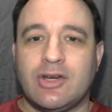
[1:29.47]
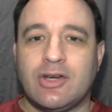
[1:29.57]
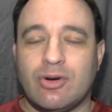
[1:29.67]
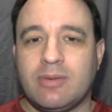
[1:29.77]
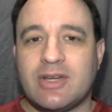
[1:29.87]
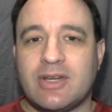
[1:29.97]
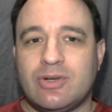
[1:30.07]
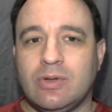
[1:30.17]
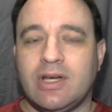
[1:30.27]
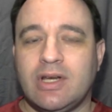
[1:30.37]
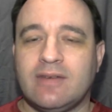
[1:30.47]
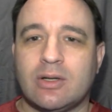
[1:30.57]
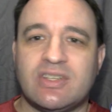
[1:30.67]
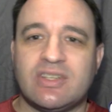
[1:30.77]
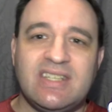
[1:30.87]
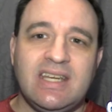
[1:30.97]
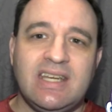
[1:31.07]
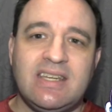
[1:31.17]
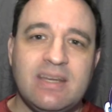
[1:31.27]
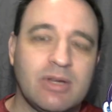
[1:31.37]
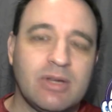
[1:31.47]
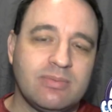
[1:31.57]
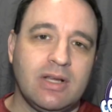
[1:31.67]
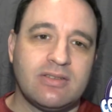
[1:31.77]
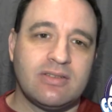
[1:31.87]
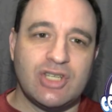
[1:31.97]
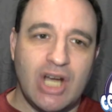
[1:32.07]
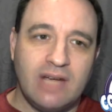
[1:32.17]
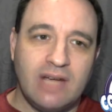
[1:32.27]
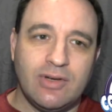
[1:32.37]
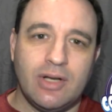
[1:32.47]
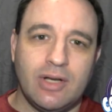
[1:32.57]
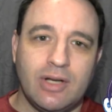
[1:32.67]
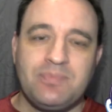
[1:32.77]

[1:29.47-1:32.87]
During my schooling, I learned C, C++, and Java.